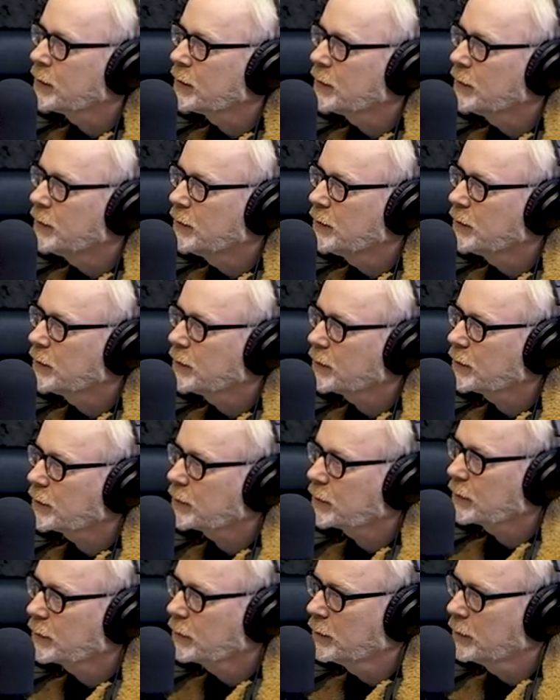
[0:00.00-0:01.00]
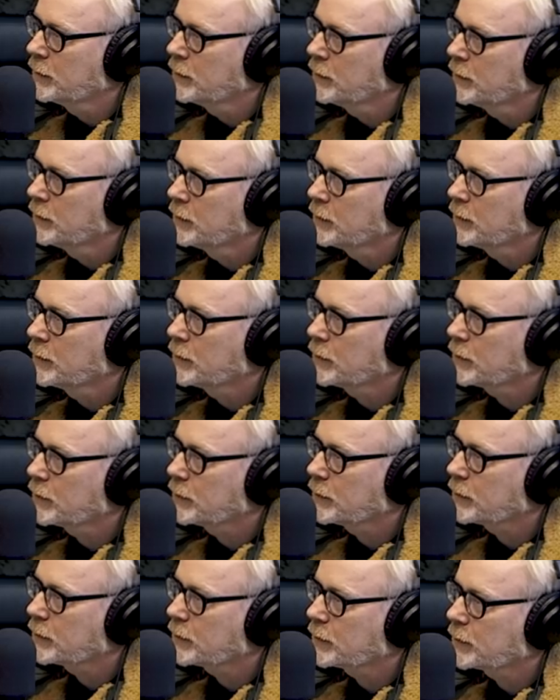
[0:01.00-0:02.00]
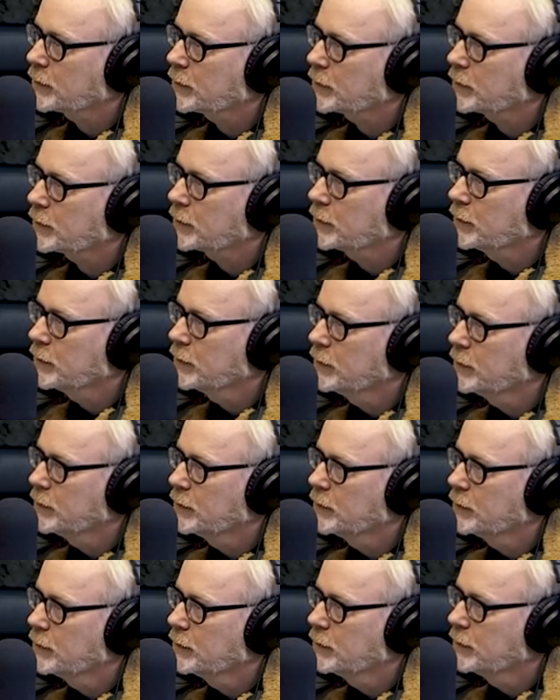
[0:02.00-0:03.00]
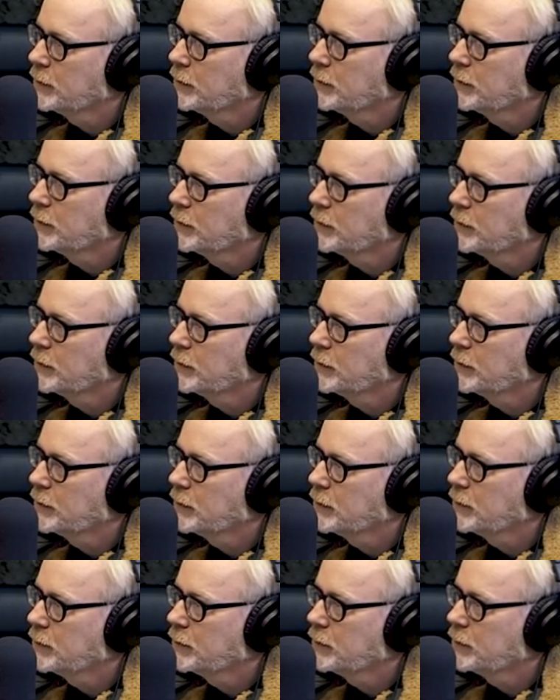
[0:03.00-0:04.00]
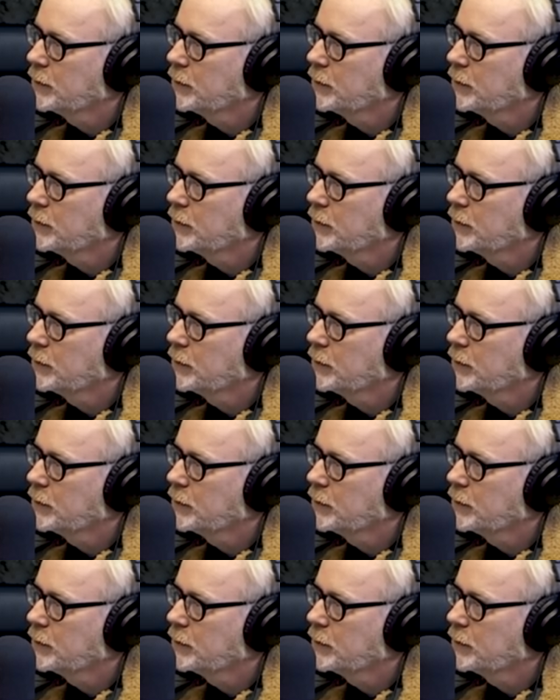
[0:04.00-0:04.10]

[no speech]